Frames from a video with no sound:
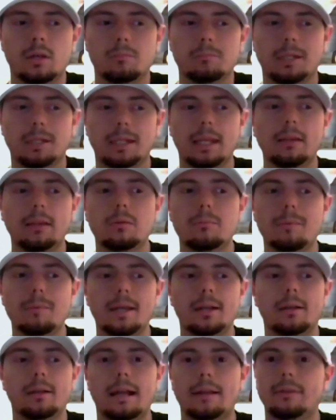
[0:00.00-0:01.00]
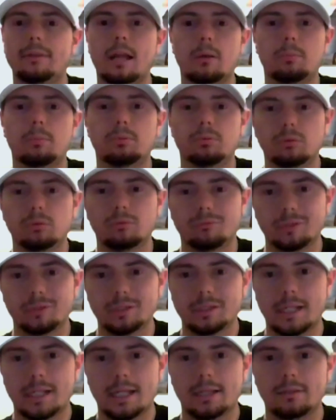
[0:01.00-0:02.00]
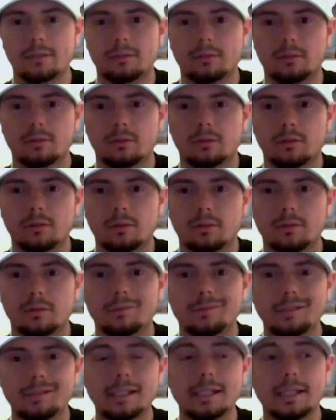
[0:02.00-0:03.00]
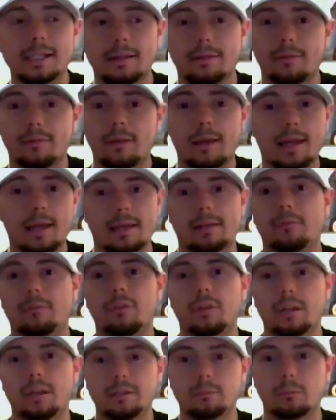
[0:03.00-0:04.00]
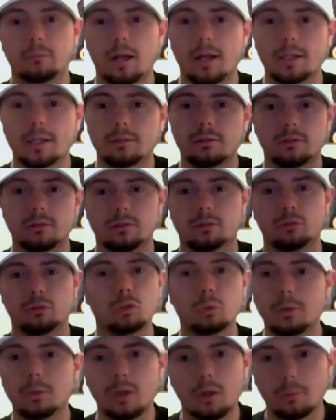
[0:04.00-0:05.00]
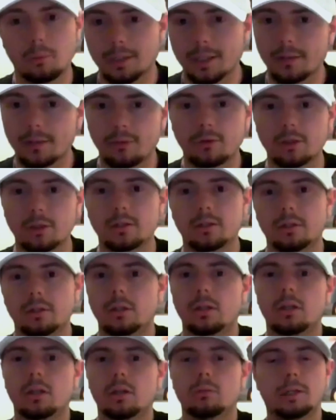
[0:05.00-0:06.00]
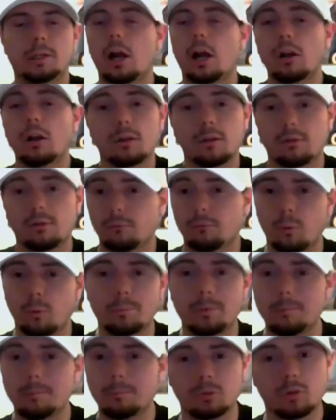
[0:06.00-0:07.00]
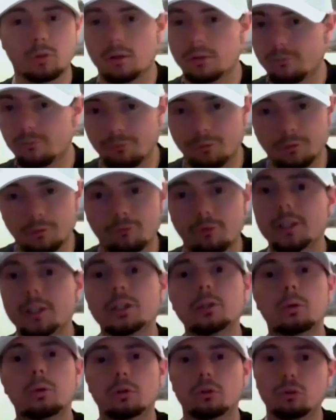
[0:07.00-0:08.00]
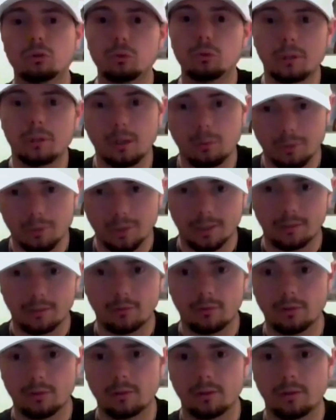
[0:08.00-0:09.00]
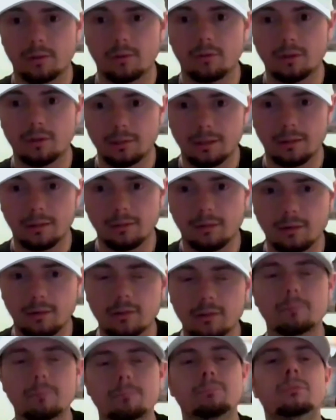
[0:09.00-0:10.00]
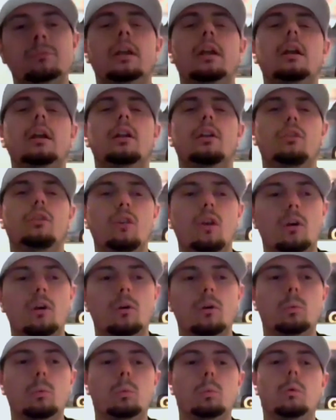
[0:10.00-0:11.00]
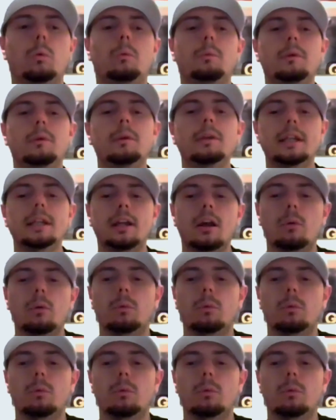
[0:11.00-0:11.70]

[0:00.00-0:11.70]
Mikaela Mayer has now proven that she is ahead of Sandy Ryan. You're 2-0 against her. Regardless of what people thought in the first fight, you are 2-0 against her, statistically. So when we really